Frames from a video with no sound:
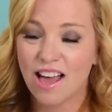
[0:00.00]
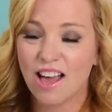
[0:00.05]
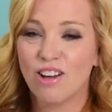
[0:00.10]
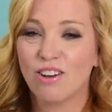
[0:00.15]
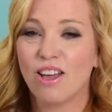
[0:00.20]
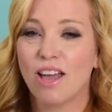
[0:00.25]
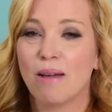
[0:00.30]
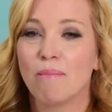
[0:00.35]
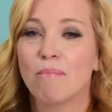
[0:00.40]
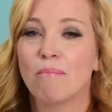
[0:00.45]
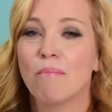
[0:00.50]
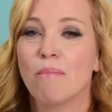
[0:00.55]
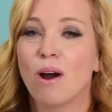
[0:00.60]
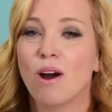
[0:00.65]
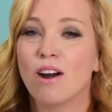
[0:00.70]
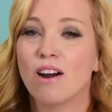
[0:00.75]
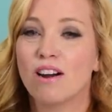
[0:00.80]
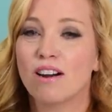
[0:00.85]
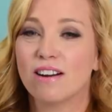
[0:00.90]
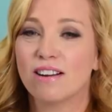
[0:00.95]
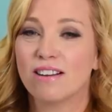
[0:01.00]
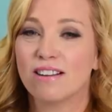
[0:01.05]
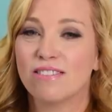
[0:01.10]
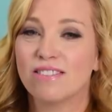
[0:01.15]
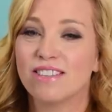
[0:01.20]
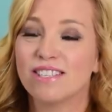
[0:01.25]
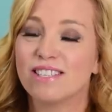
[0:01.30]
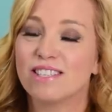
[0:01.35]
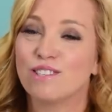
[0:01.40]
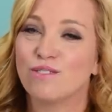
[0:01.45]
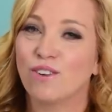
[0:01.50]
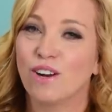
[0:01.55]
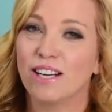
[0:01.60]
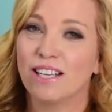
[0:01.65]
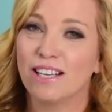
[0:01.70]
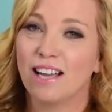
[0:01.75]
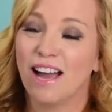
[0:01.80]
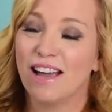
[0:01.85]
Okay, Mark, this is funny.